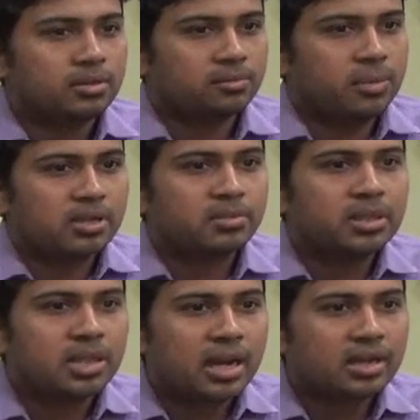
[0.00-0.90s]

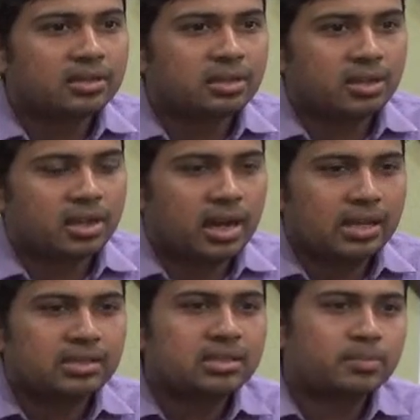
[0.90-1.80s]
Basmati
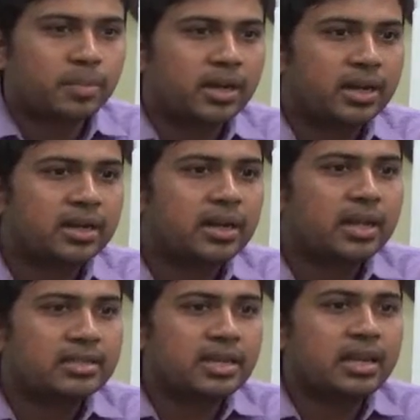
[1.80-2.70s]
rice is patented
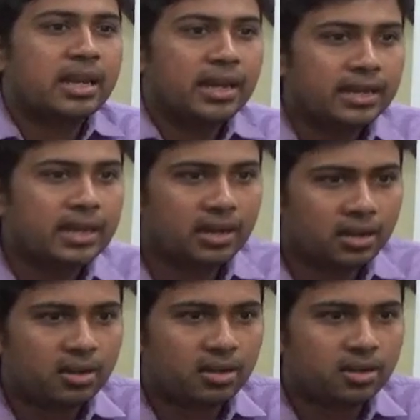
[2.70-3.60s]
as an
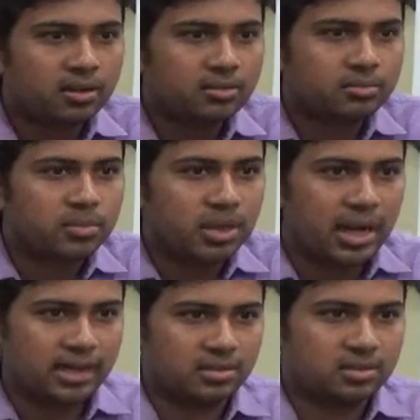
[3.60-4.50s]
Indian
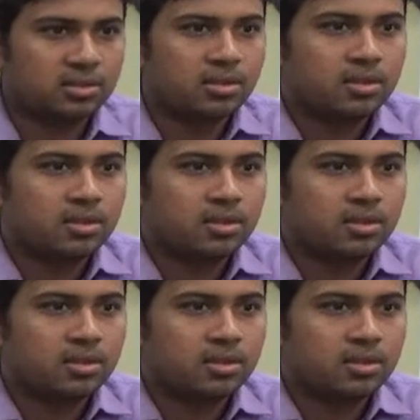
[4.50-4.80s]
rice.